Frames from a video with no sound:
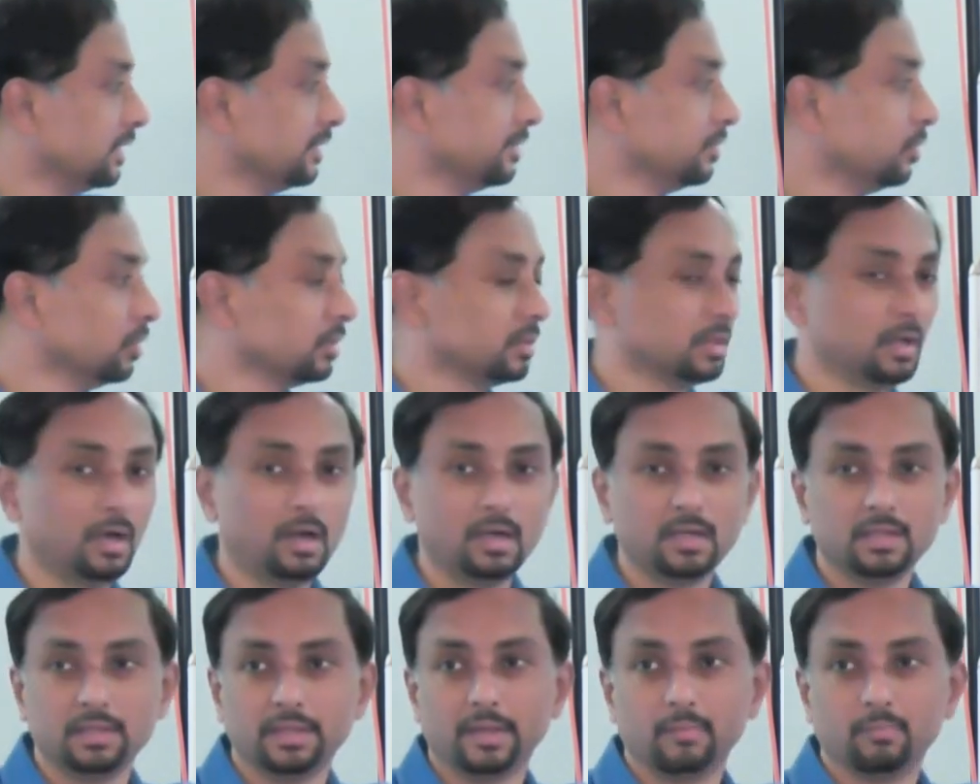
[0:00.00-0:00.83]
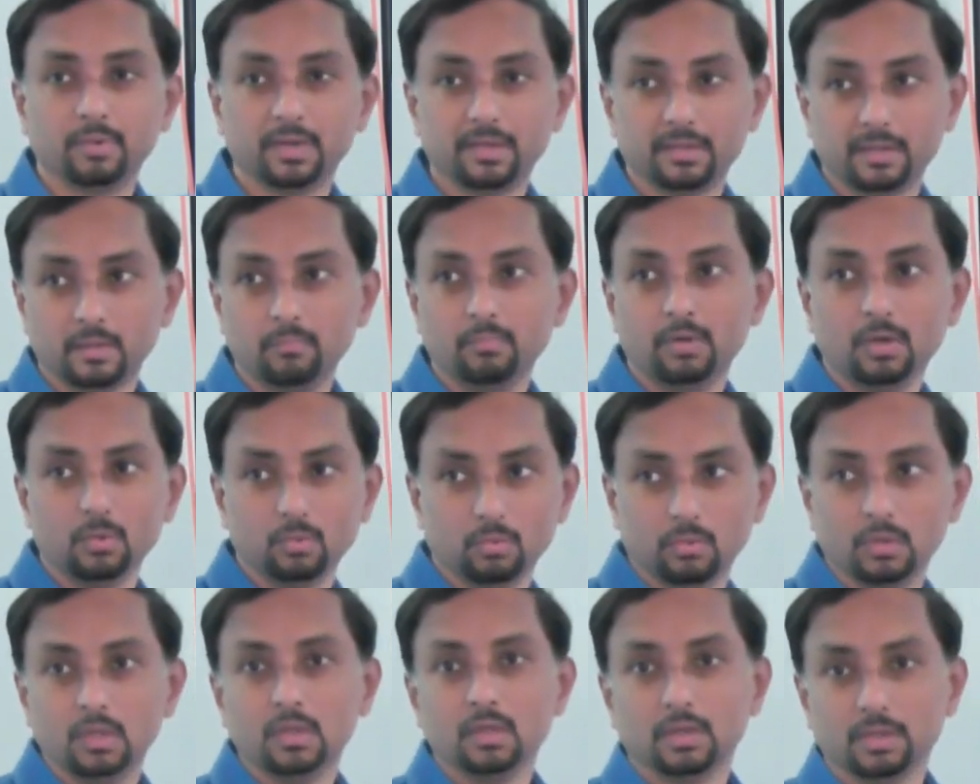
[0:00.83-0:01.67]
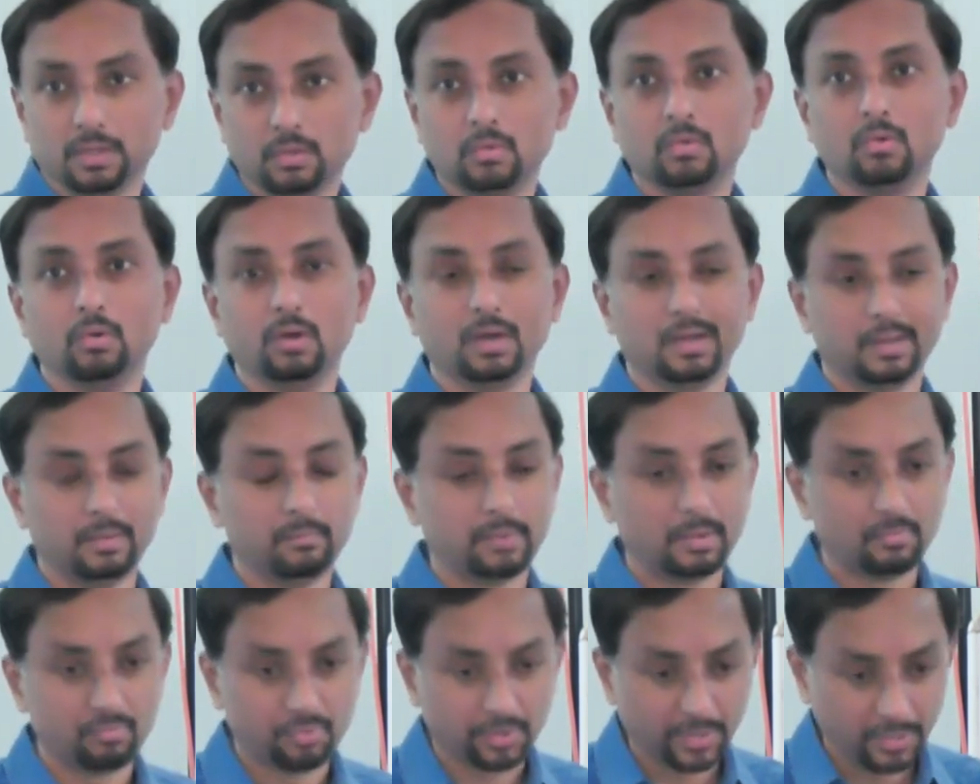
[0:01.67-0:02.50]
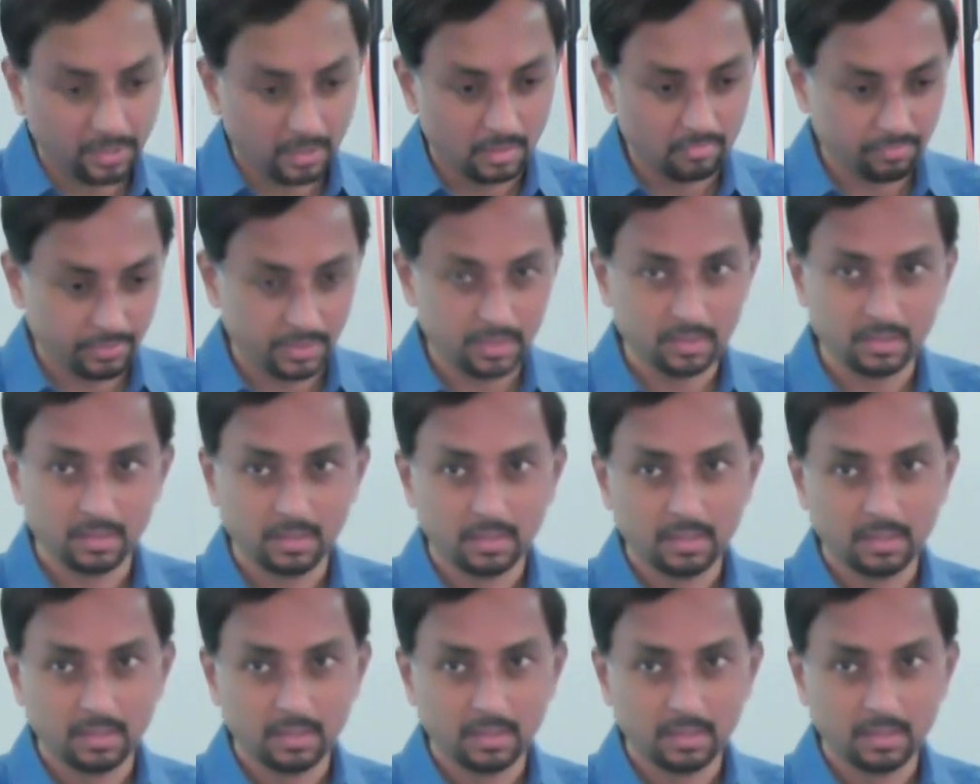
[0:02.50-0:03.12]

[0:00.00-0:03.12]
There's no thought there, but somehow you know I'm afraid of it.